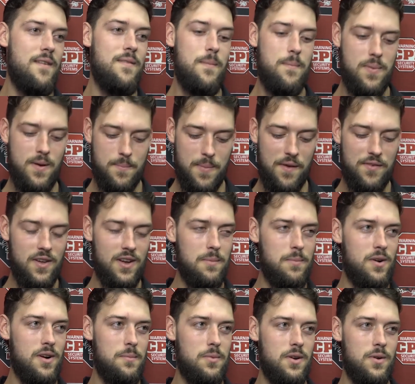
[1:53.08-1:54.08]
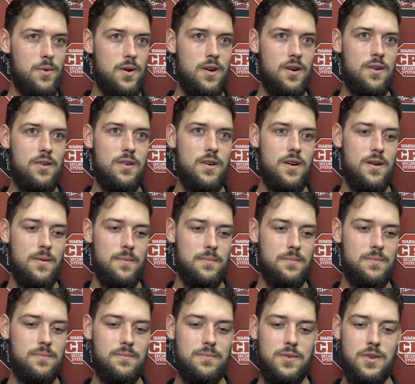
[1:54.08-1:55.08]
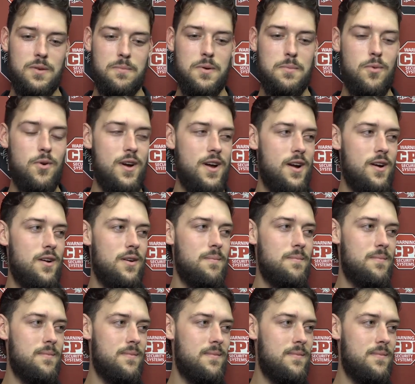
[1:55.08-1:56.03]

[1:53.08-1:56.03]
I feel like I punted pretty well. Could have put more hang on them.